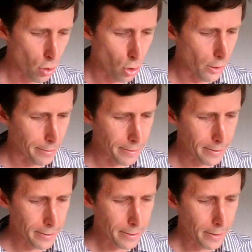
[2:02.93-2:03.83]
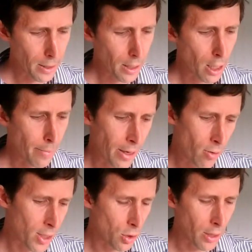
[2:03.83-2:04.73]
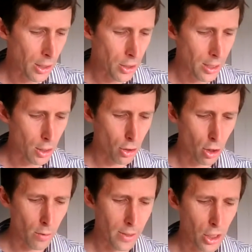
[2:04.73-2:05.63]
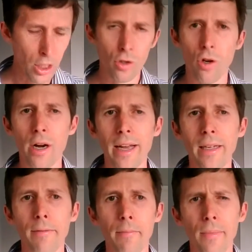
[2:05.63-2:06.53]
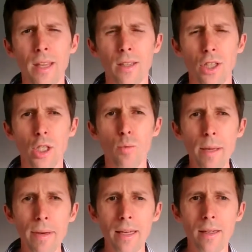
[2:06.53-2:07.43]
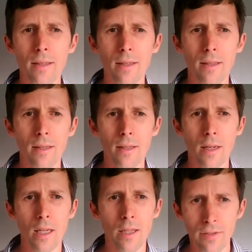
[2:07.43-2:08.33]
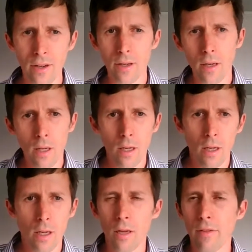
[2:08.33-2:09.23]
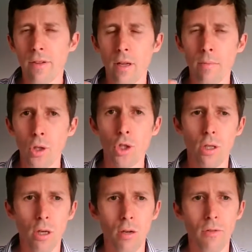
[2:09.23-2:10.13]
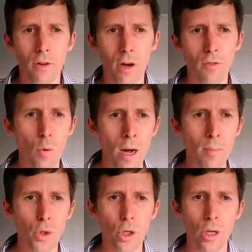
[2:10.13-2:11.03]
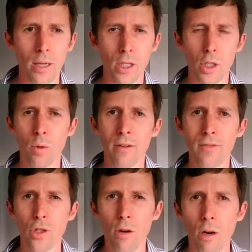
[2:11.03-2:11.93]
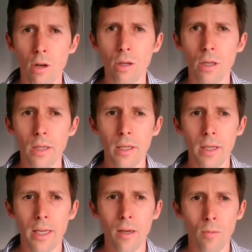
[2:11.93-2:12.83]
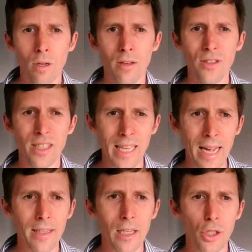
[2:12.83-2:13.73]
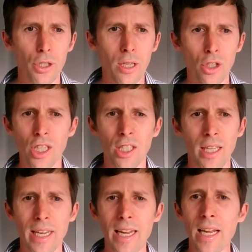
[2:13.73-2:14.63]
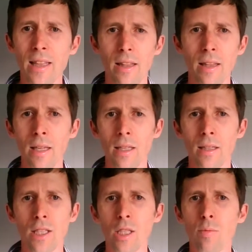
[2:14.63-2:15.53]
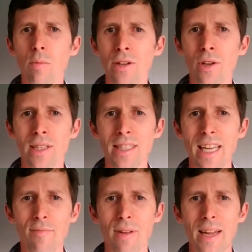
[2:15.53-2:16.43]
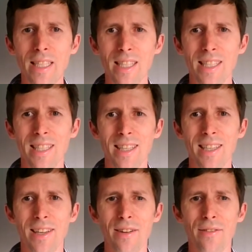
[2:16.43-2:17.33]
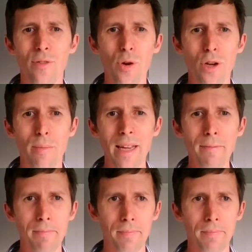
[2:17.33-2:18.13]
her. Now, Mary stood outside the tomb and she's crying. She's weeping. A different kind of emotion overwhelms her. It's one of sorrow, one of sadness. Now, she doesn't care that this is probably not a safe place for her to be.